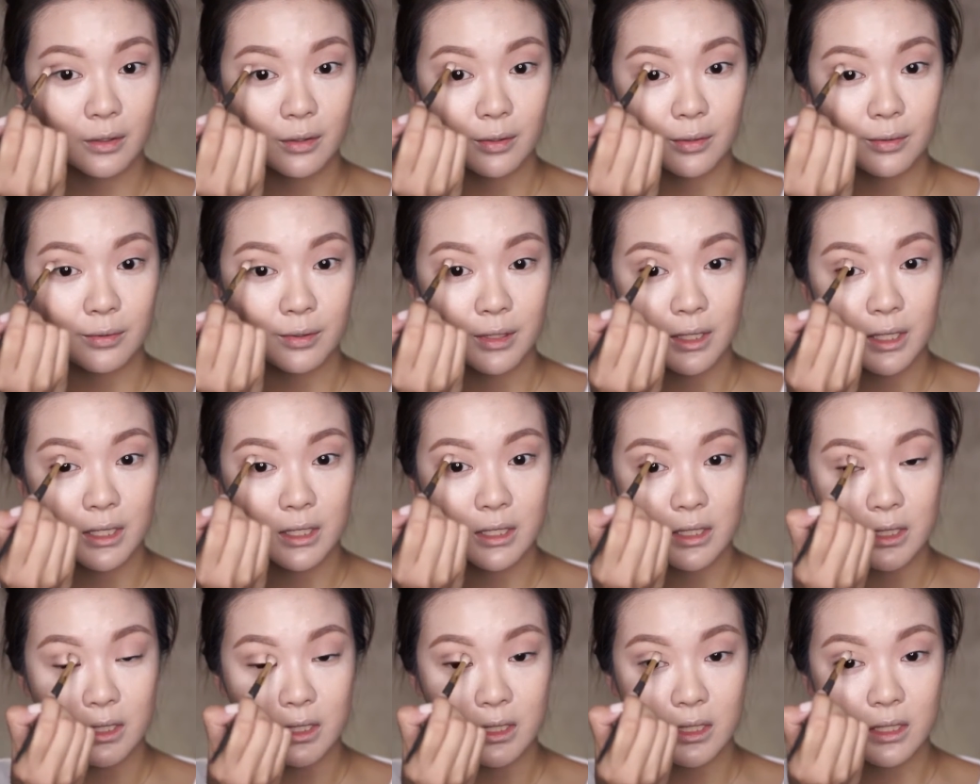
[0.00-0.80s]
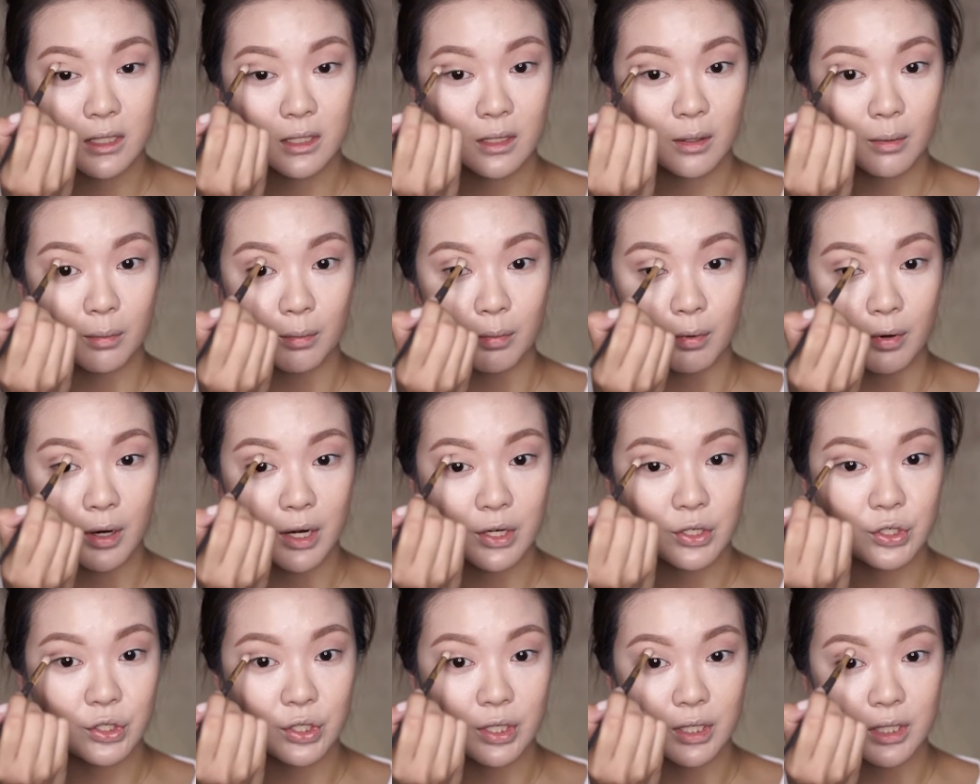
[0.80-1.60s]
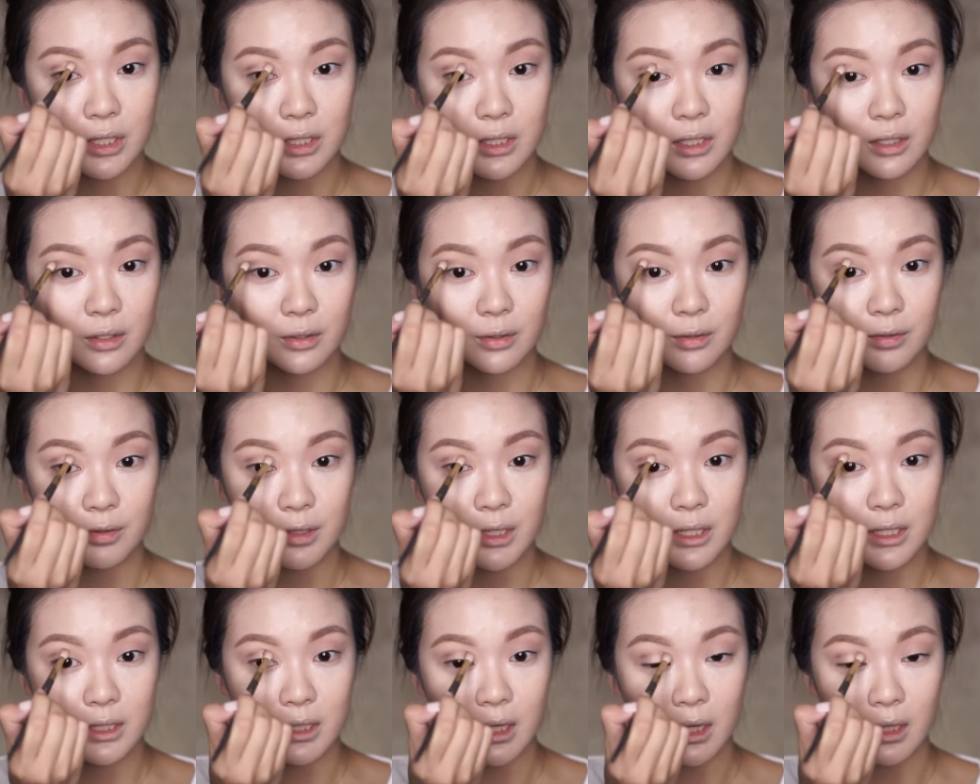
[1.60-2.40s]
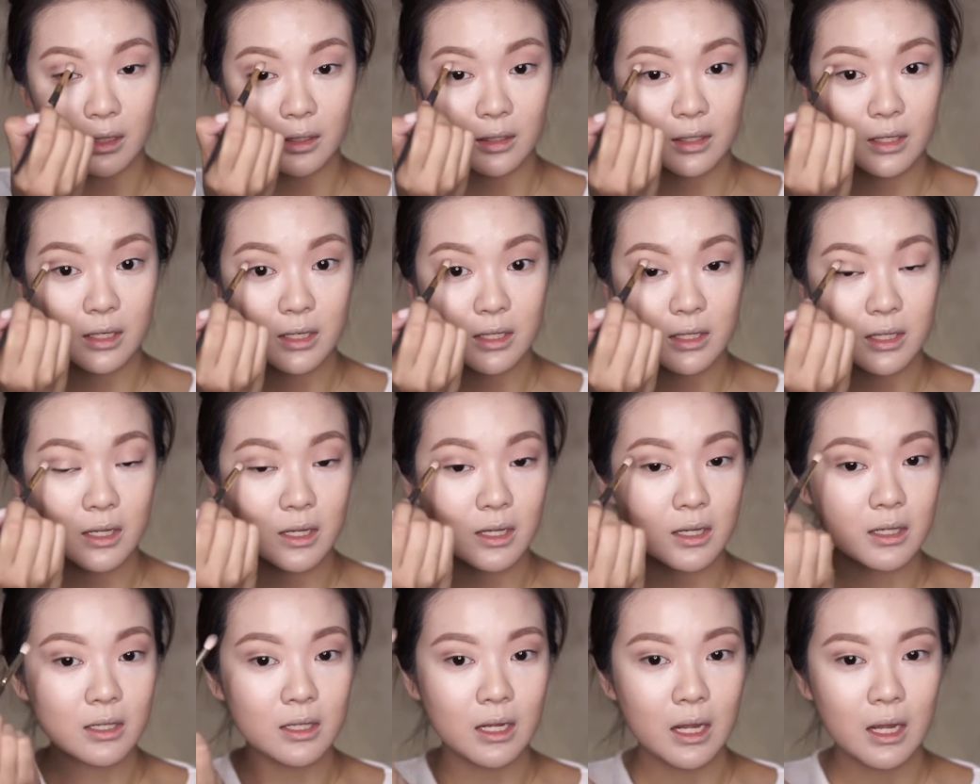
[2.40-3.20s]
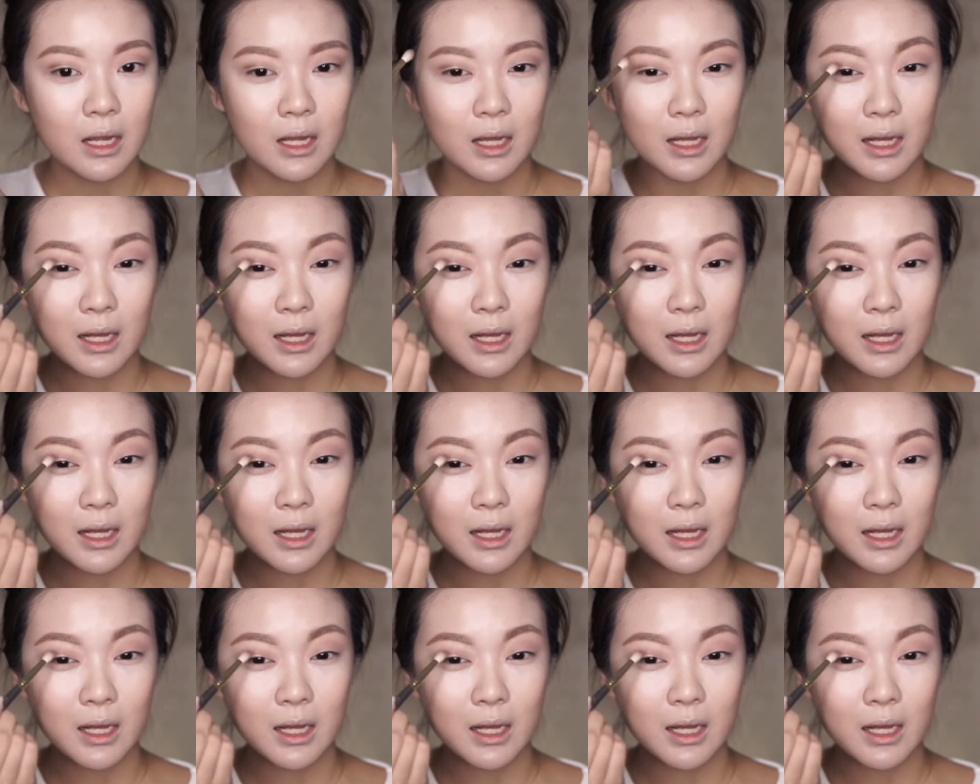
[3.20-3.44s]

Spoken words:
crease brushes and crease colors is